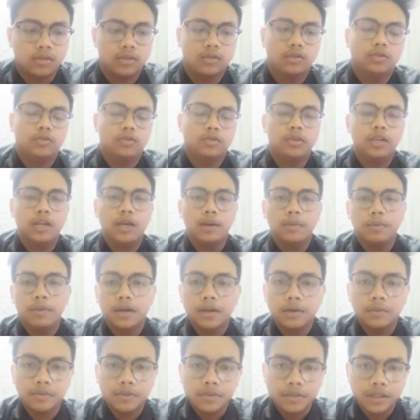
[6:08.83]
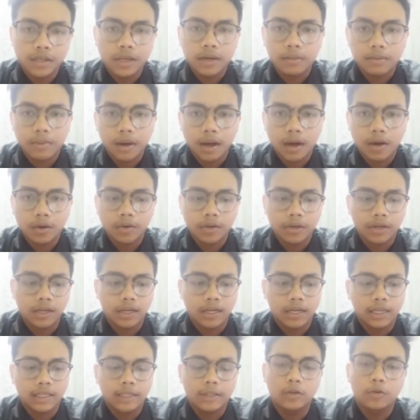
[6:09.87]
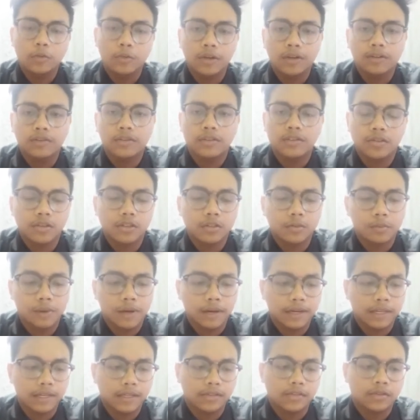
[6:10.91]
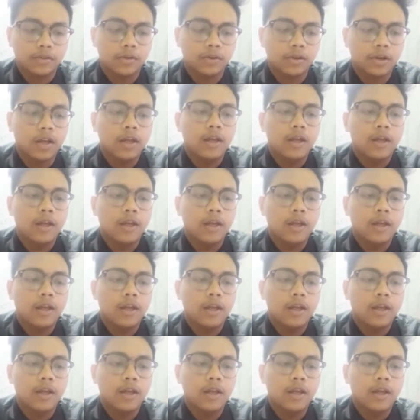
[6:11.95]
So, today I'm going to present about human resource planning. So,